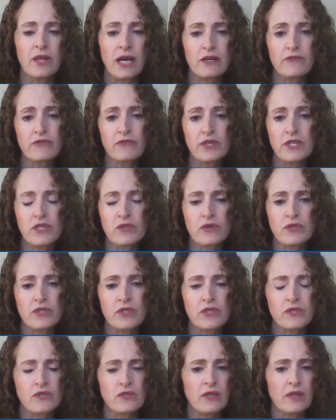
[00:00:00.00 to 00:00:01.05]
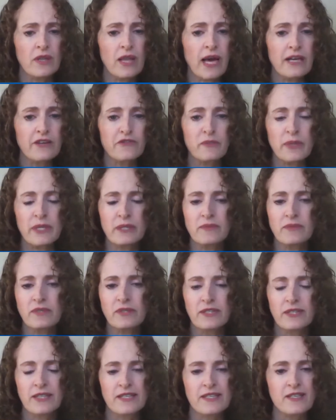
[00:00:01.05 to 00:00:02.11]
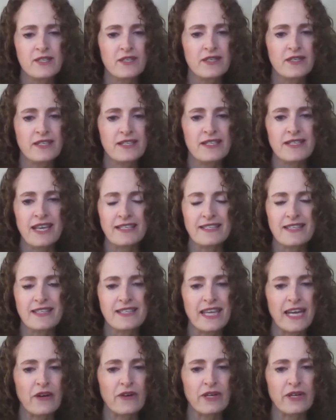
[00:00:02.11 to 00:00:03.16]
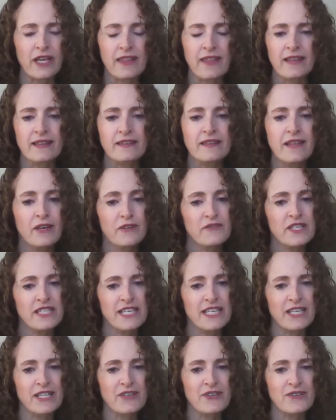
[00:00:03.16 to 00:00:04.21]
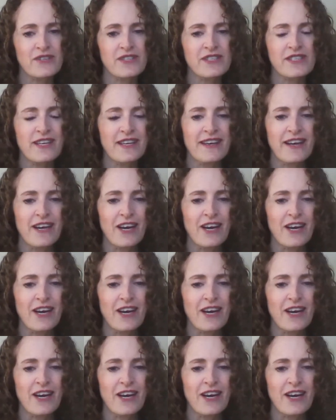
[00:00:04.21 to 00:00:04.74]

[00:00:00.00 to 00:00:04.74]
a lot of resources. There's a lot of people in this Texas area that love seniors.